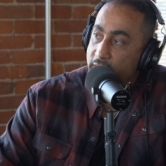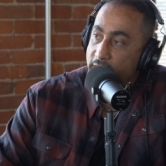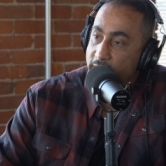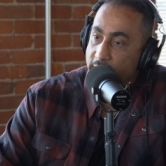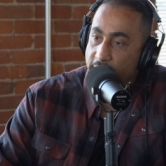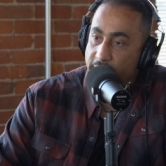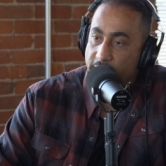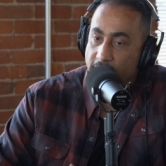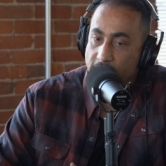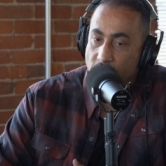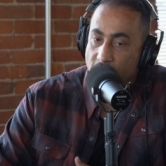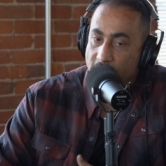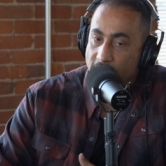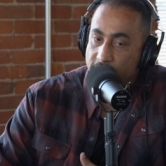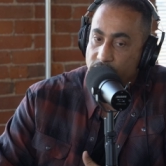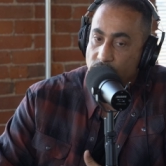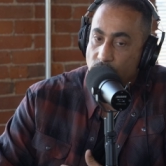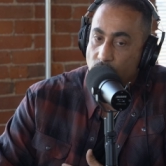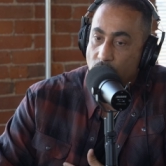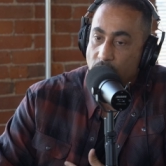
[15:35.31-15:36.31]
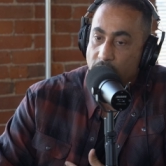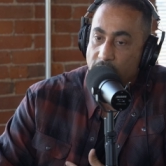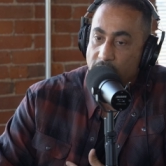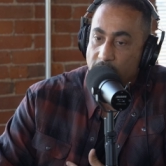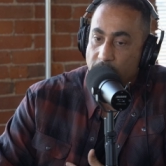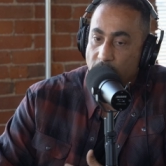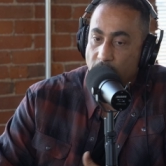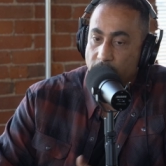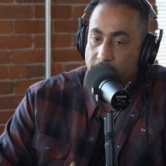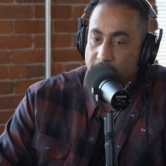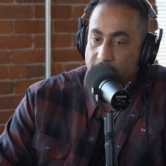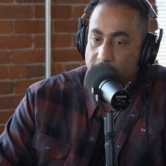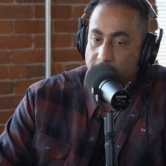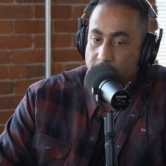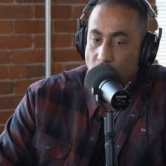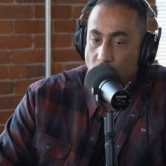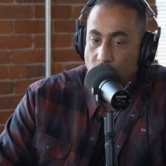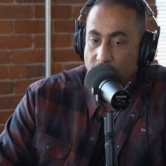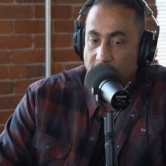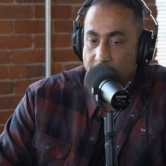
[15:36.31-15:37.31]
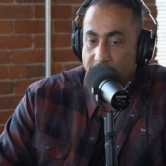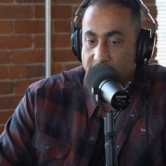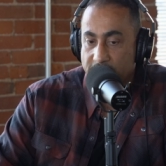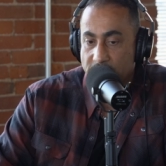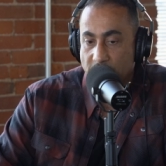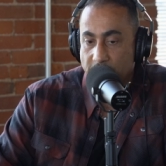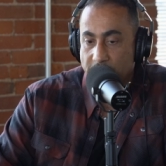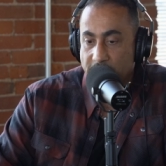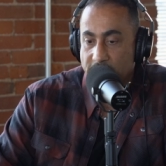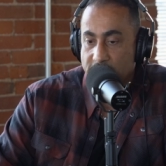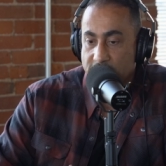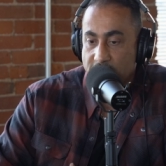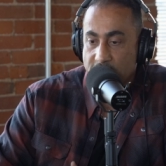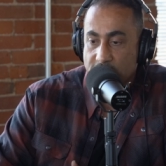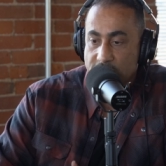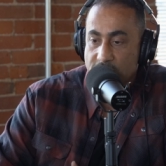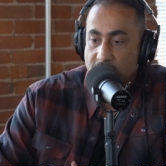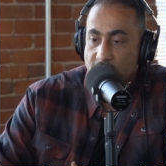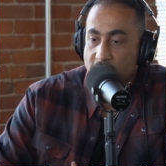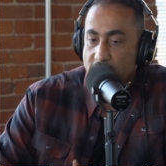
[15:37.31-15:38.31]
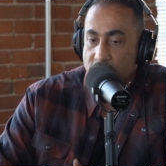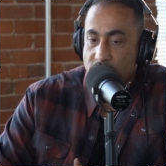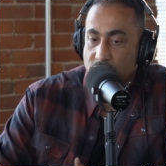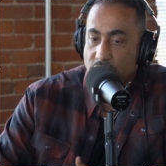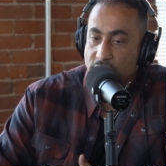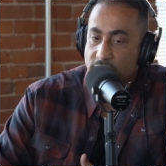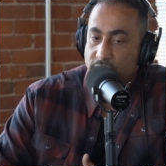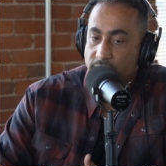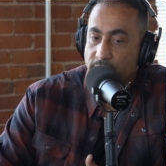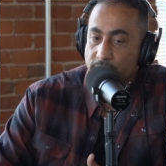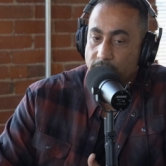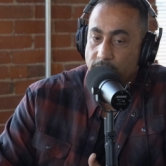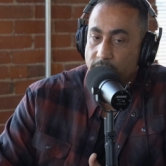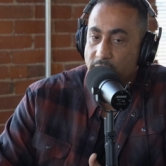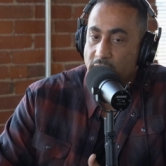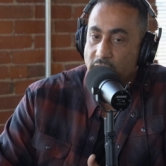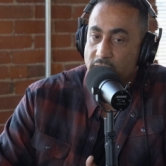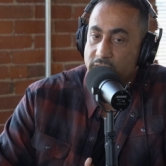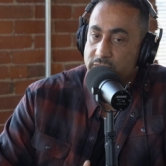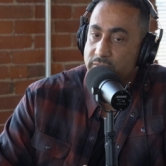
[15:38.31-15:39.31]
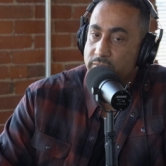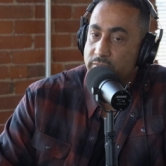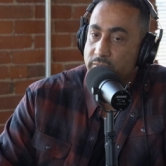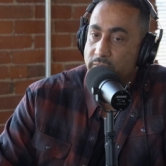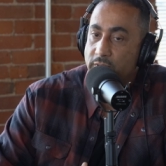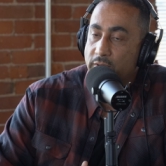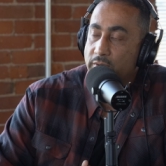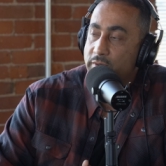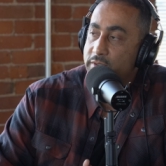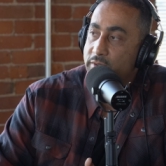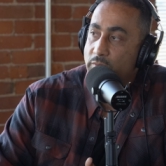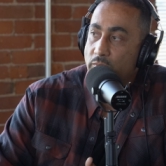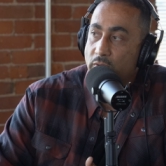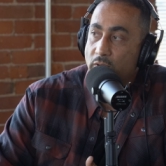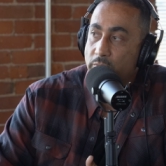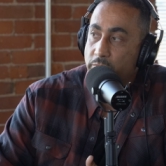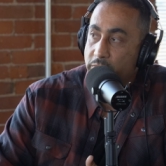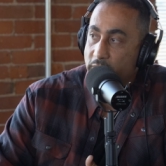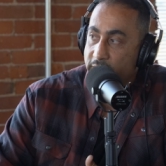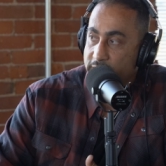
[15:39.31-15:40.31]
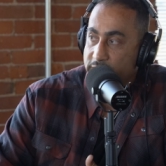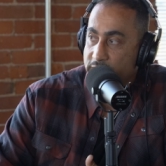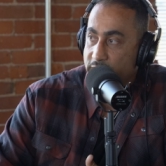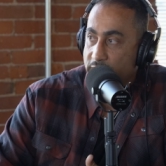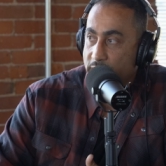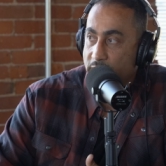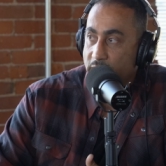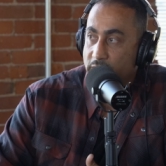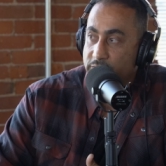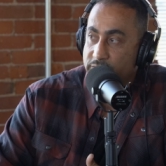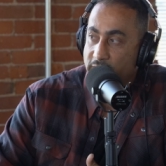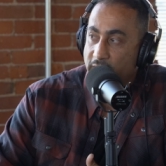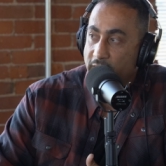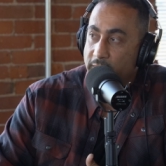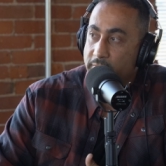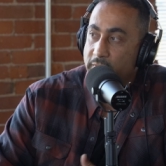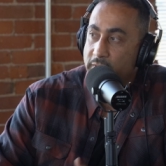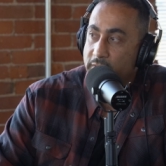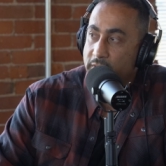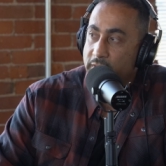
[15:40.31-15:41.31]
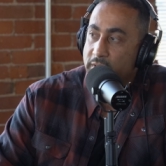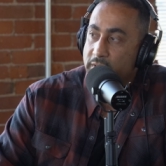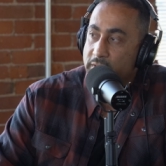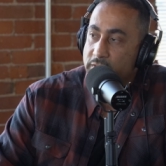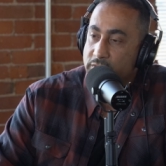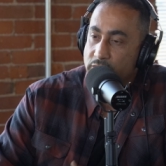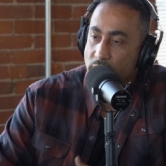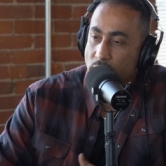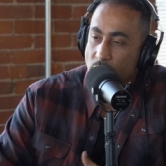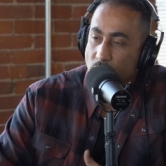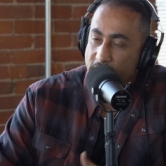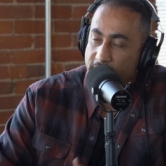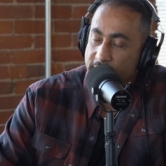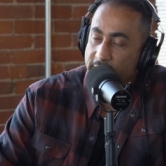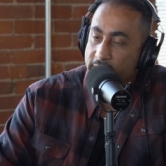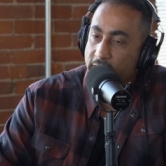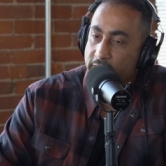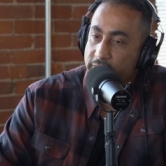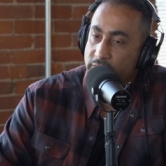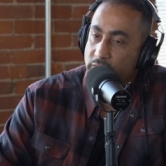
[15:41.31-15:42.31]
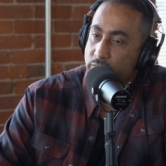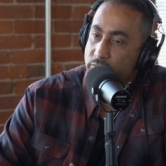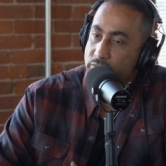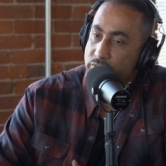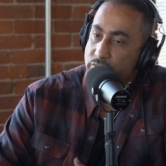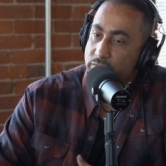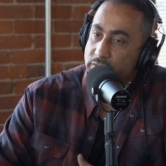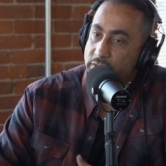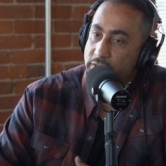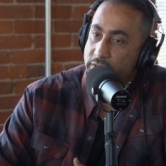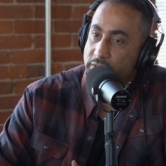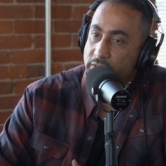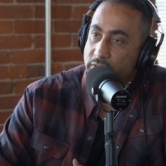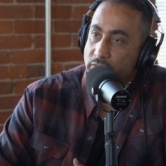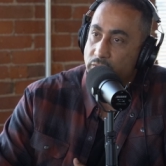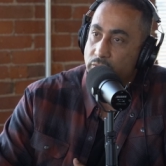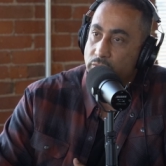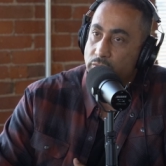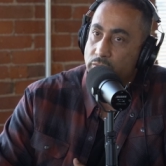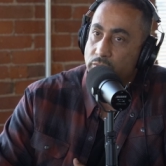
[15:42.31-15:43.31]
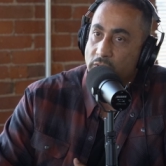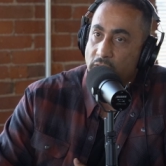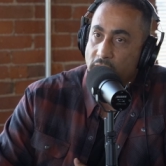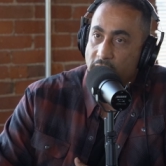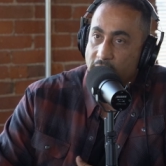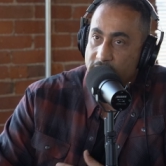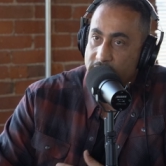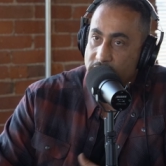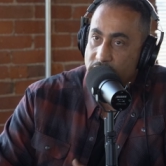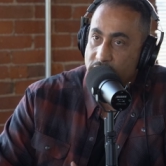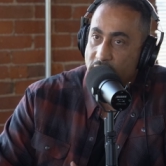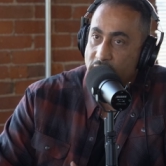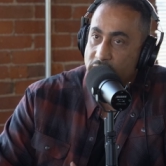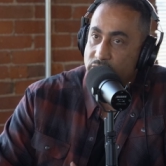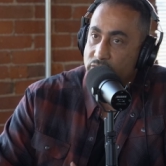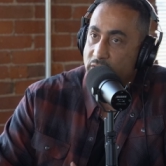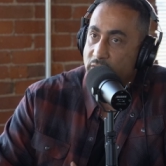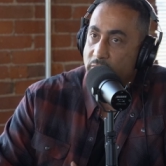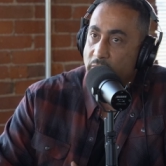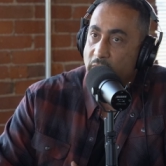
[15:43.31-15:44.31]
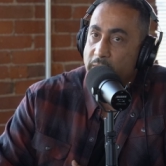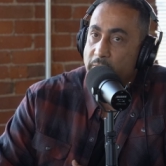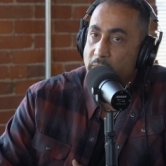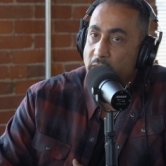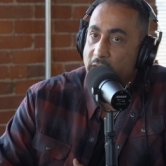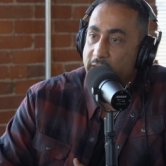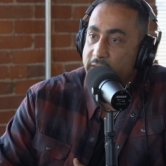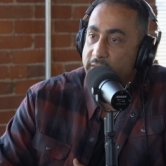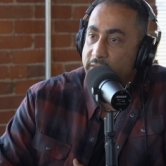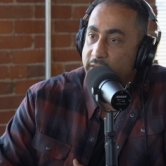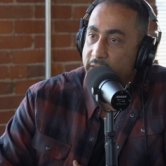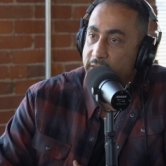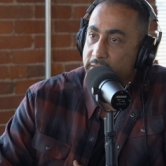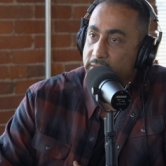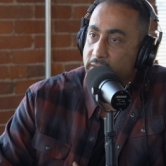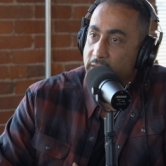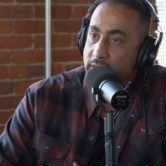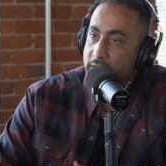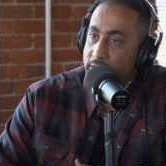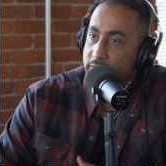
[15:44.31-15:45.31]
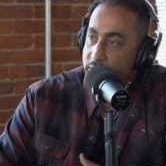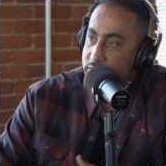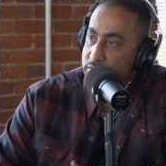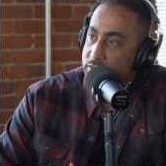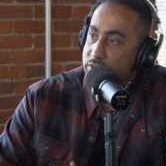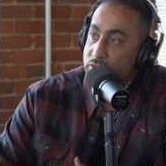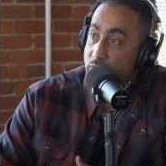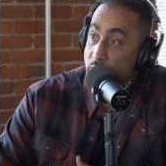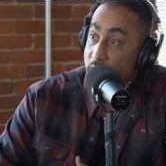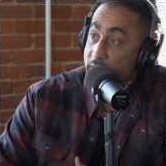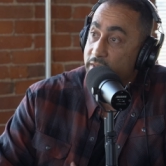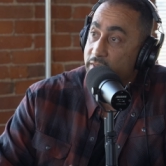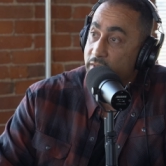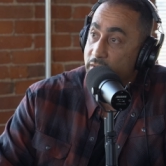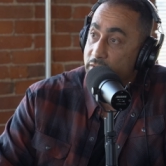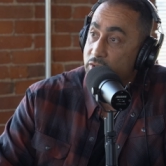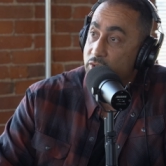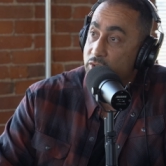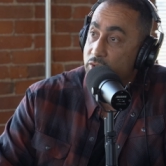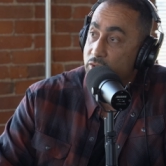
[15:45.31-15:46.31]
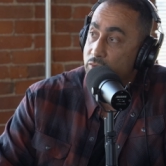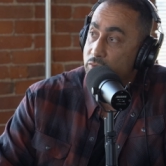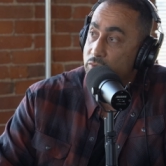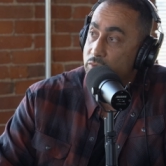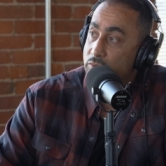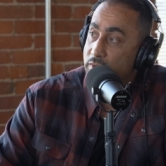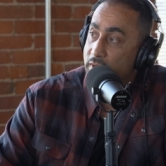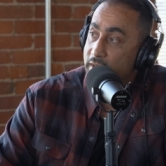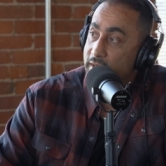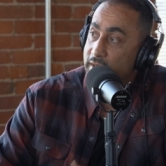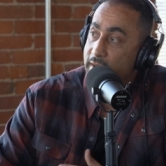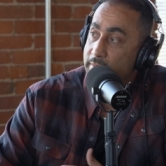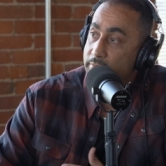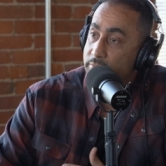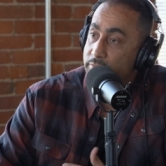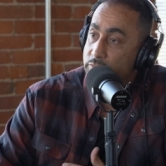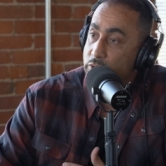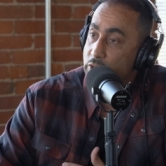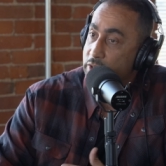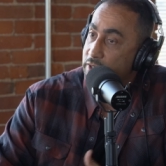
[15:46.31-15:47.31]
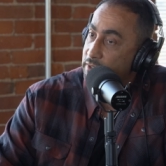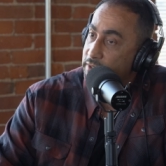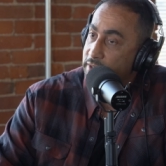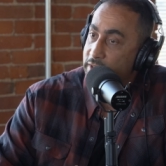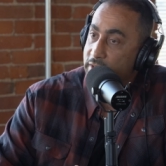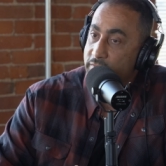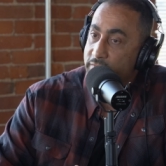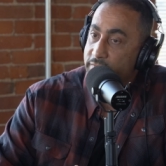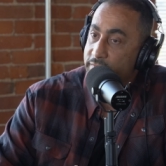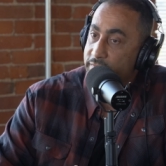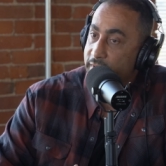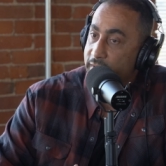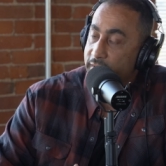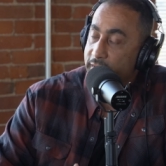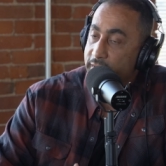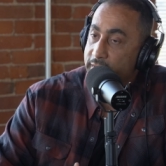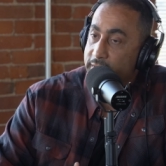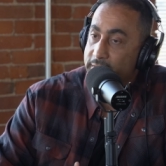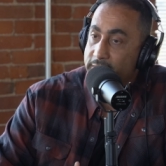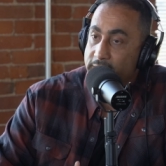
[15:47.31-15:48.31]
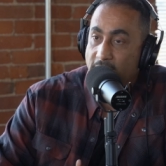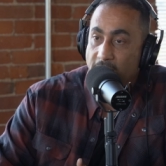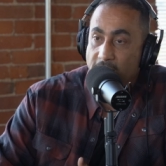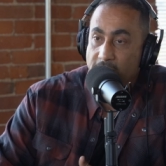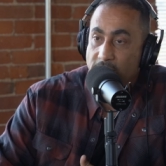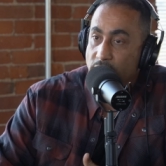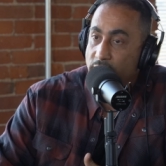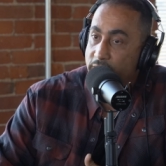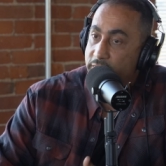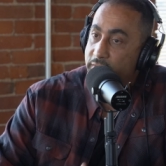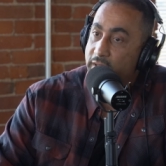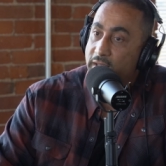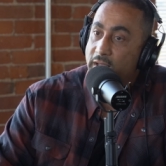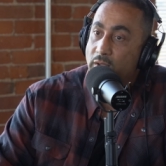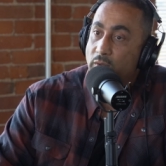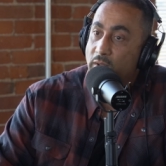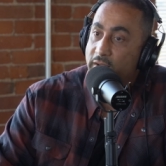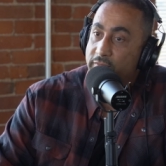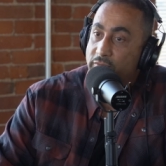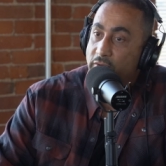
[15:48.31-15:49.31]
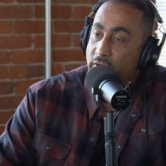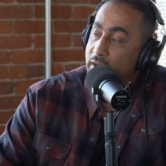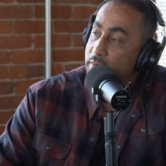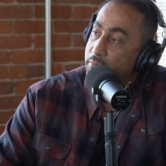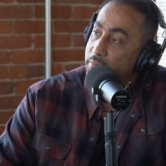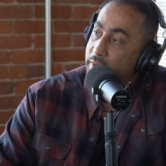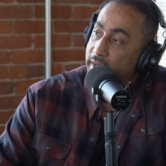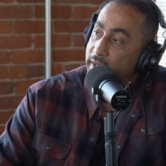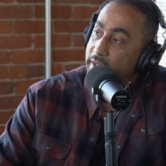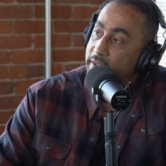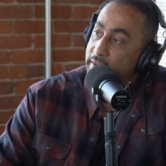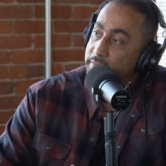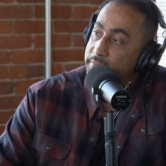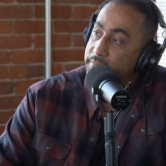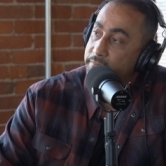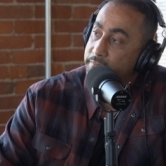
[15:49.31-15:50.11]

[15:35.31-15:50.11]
that they don't have to worry about being blown up into pieces just because they're in the wrong place in the wrong time. So when I left, there was really no hesitation in my mind that this is the right thing to do, and I'm going to leave, and I don't think I'll ever come back.